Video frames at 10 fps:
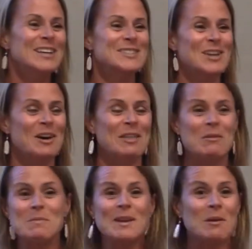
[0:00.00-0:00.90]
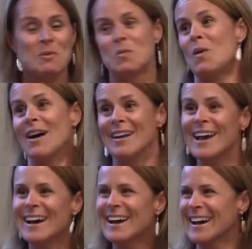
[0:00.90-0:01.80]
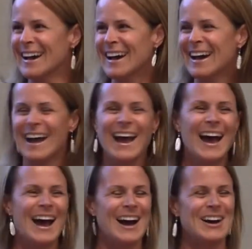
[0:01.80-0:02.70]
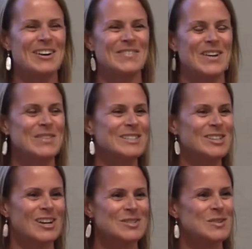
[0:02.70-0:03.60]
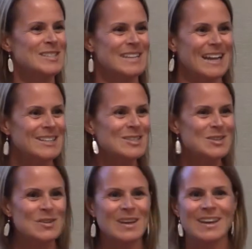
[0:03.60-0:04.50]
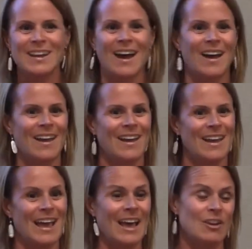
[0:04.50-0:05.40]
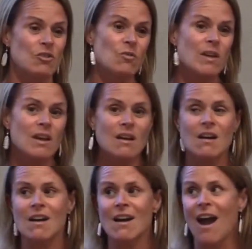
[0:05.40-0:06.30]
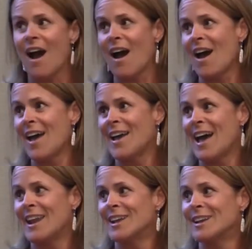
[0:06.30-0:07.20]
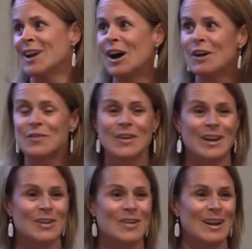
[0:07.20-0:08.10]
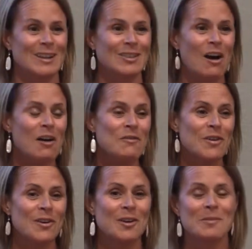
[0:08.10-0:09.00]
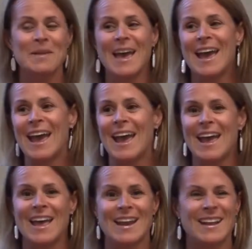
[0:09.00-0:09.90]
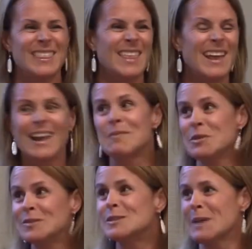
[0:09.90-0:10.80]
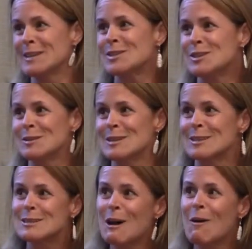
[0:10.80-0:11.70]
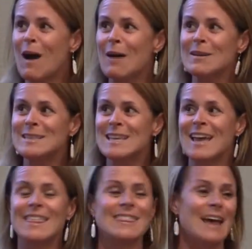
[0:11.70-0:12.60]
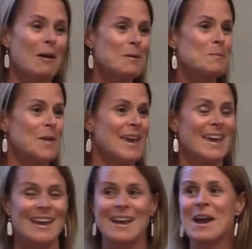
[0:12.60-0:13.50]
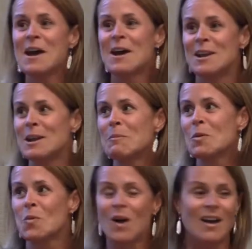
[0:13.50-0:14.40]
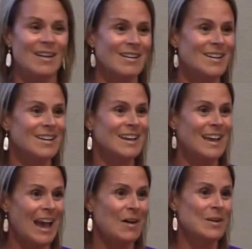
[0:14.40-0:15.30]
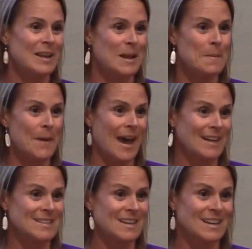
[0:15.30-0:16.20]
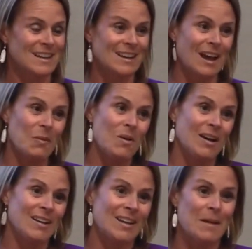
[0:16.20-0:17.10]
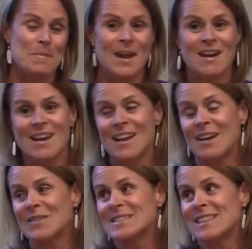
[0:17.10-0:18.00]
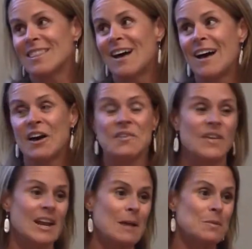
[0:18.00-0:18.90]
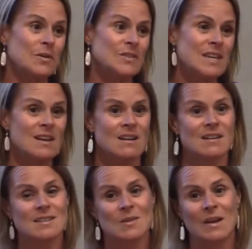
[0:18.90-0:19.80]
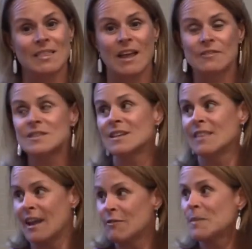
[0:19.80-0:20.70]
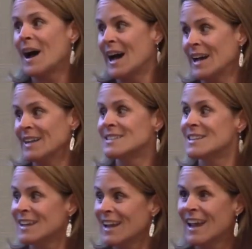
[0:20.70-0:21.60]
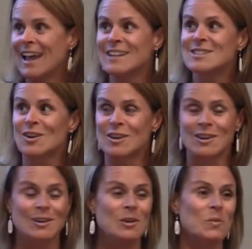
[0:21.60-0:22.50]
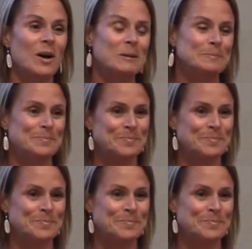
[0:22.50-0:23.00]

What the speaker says: So that would be number one. I went to law school as a night student. I had had a career. I had an offer at a great law firm, and then I moved to Massachusetts. So I would say that that would be number one, how it impacted. I wanted to get married, I was in love, and I moved here, so I left a life behind and started a new one.